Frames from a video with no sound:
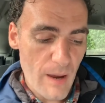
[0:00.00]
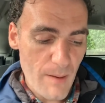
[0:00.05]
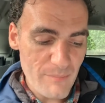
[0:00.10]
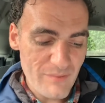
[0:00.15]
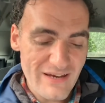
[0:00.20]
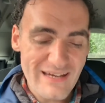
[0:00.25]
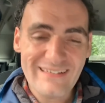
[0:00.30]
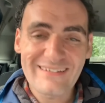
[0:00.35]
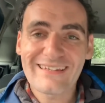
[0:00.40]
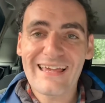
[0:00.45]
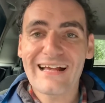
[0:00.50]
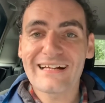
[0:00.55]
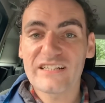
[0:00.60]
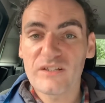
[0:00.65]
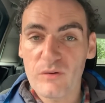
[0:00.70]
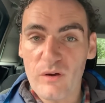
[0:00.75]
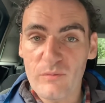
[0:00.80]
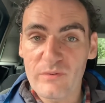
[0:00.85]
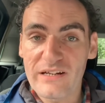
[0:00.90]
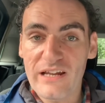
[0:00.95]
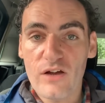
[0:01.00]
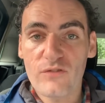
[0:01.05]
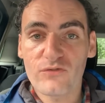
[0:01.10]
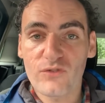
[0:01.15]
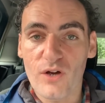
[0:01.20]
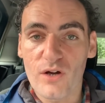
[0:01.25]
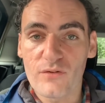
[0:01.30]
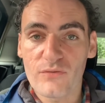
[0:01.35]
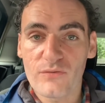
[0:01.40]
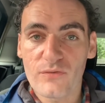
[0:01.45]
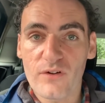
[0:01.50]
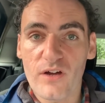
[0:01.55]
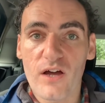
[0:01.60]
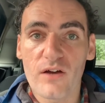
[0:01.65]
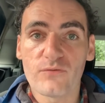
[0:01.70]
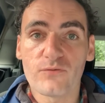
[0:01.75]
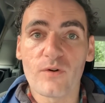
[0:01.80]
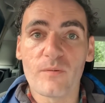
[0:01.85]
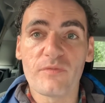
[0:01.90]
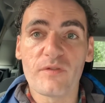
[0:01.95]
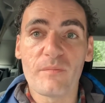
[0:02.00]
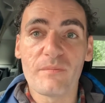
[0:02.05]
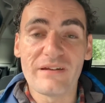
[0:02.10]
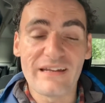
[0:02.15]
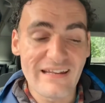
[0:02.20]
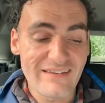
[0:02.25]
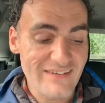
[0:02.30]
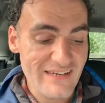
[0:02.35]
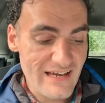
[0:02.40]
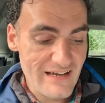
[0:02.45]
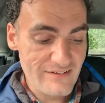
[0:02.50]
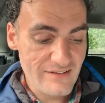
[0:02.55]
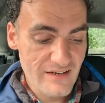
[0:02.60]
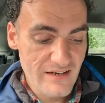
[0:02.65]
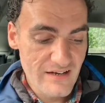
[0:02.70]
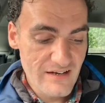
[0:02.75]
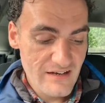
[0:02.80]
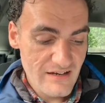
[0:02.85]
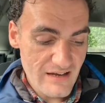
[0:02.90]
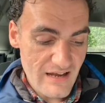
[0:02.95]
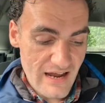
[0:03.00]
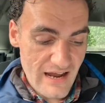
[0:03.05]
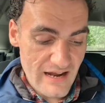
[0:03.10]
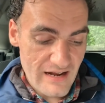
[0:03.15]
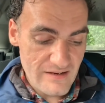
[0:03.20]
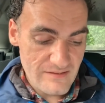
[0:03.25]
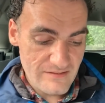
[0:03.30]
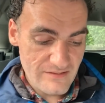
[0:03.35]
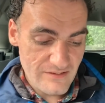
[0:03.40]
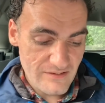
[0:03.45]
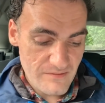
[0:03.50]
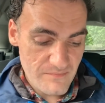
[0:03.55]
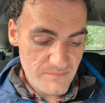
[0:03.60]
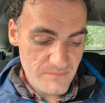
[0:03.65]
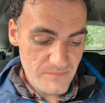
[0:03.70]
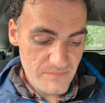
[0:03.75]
exactly where we left off from the Mynediad, and